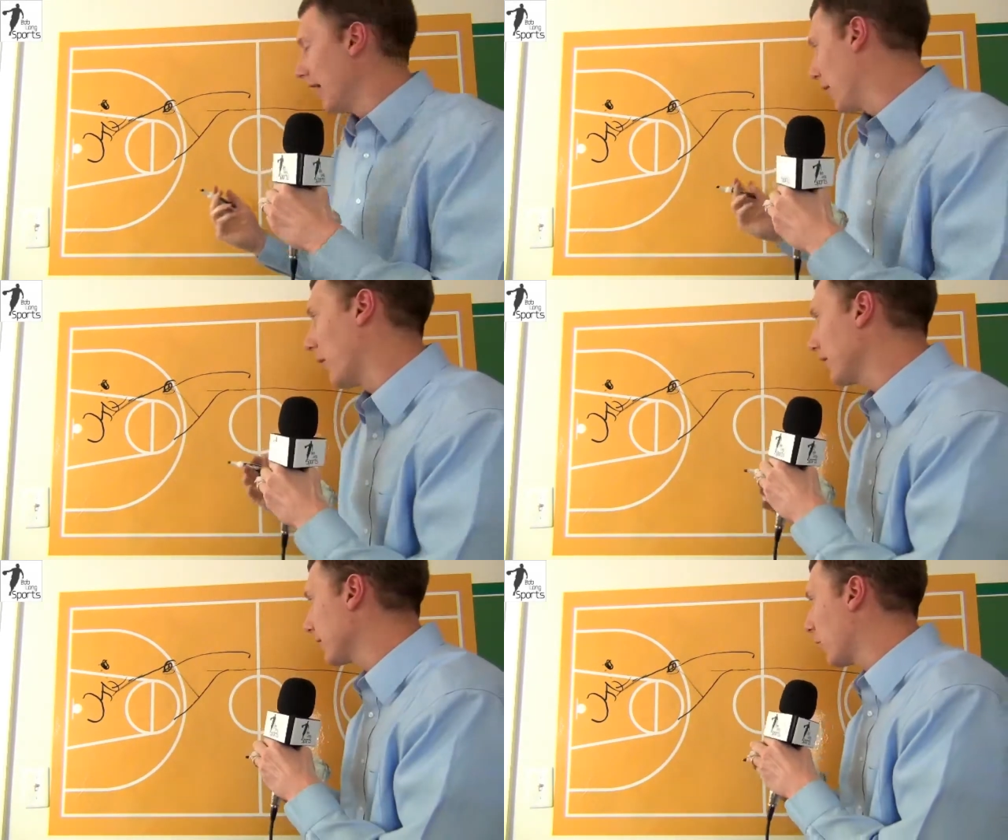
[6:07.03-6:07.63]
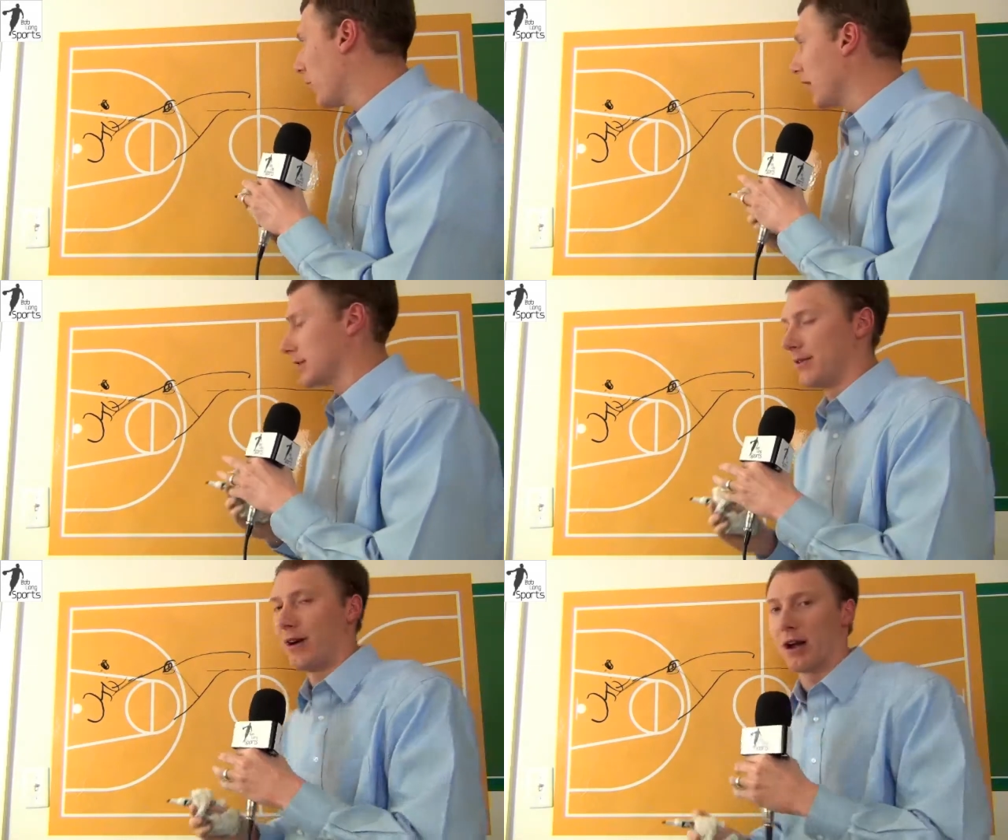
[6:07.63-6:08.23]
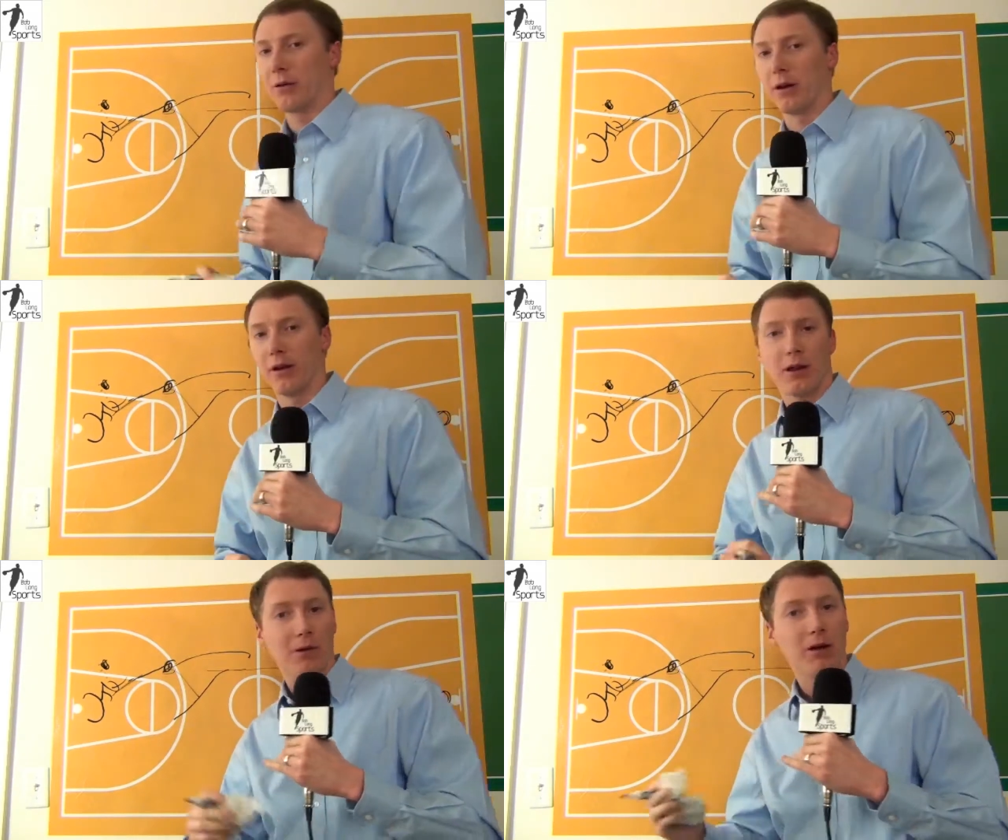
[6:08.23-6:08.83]
It wasn't a walk, Jahvon
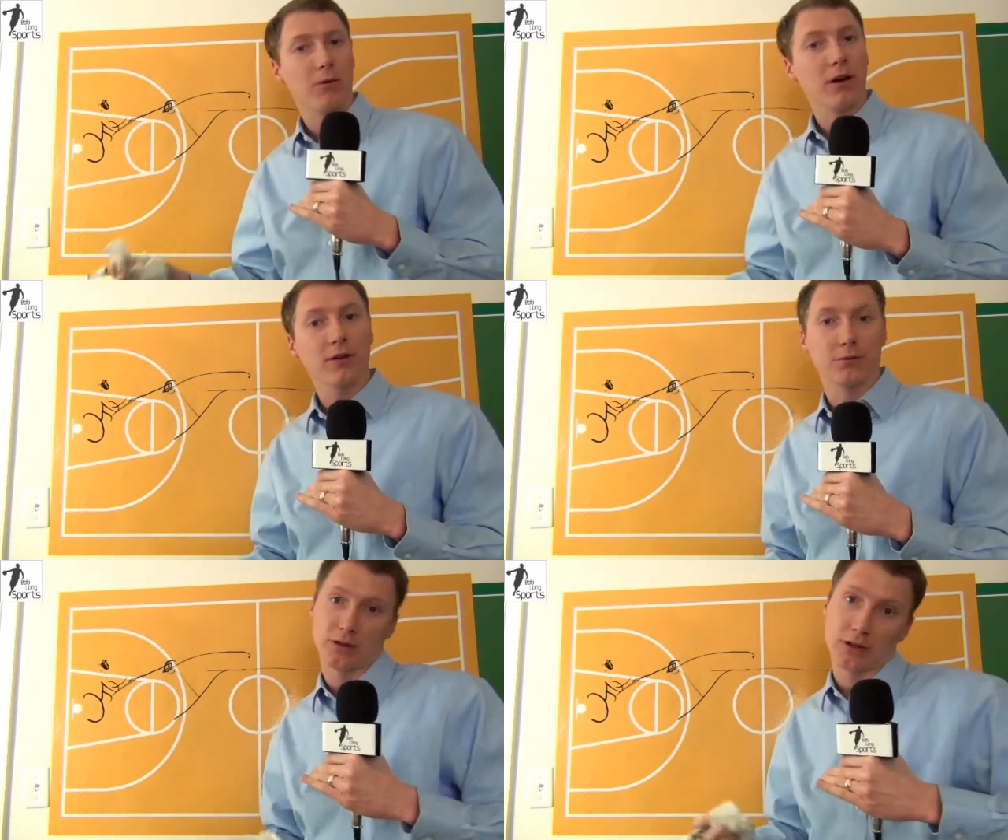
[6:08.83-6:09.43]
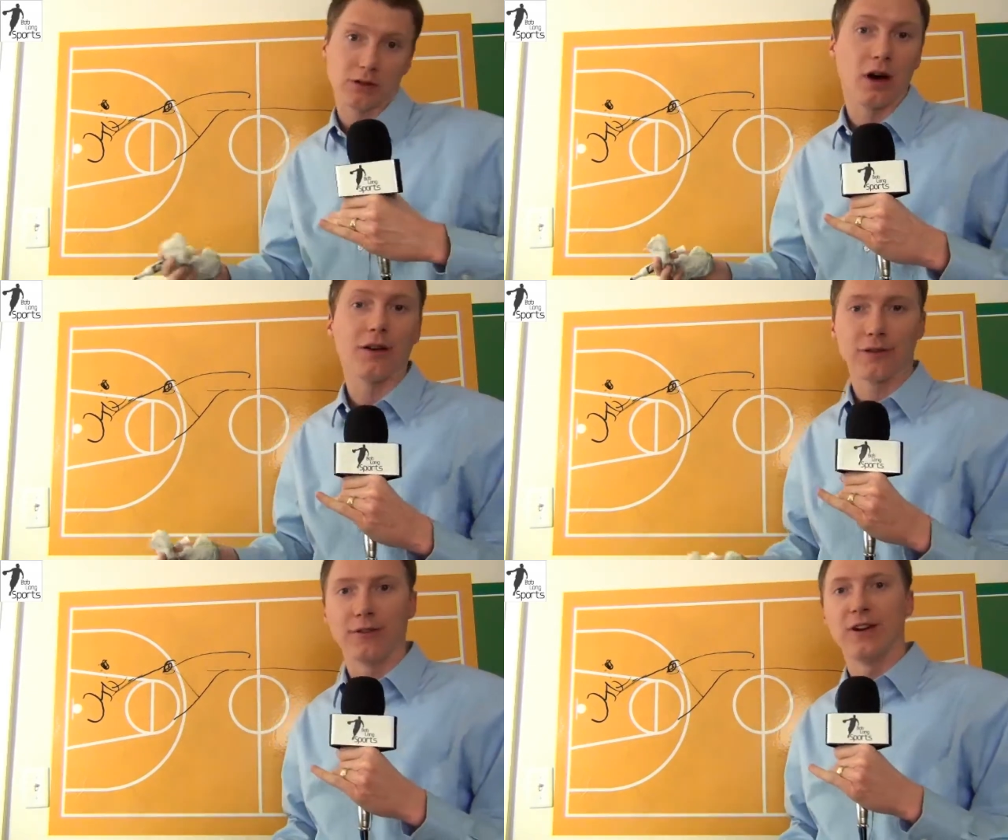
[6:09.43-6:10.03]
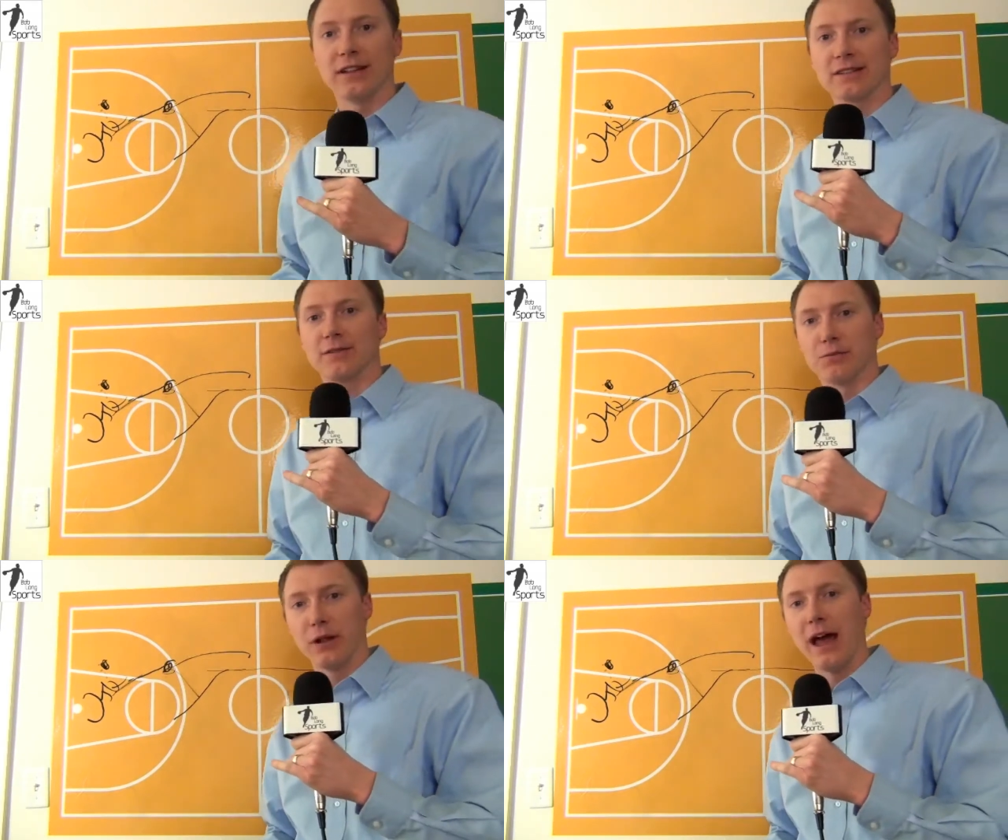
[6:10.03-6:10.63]
Quinerly. What it was a soft
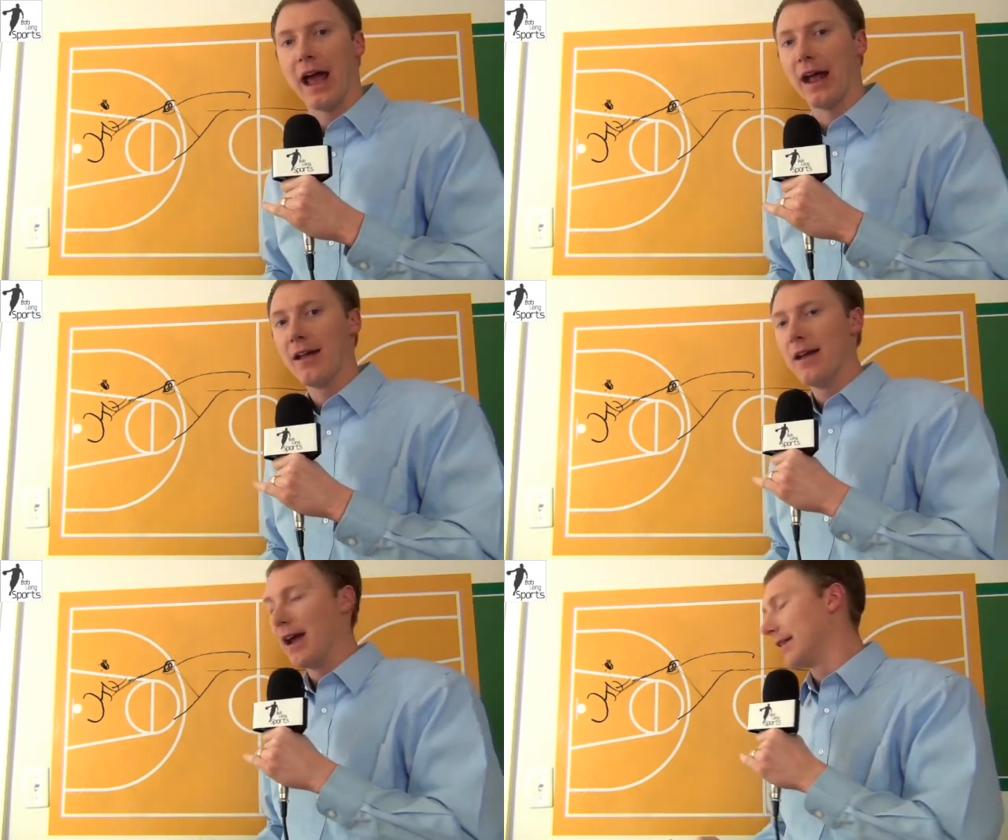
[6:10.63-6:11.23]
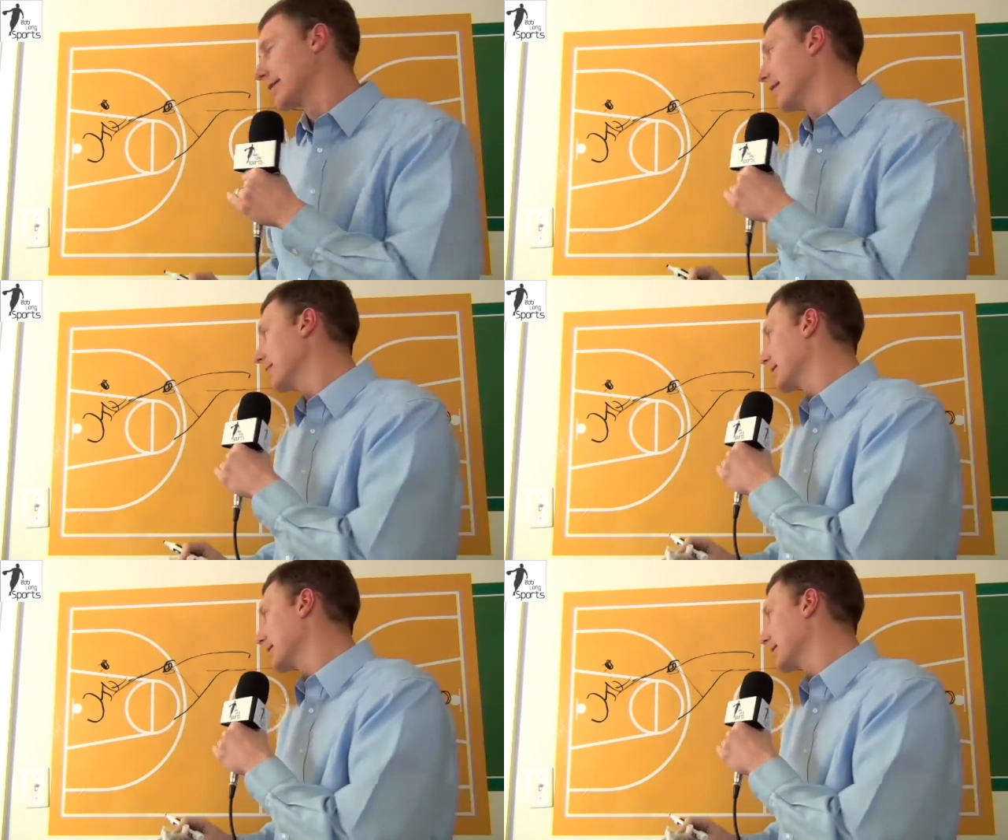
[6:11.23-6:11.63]
defensive play and something that's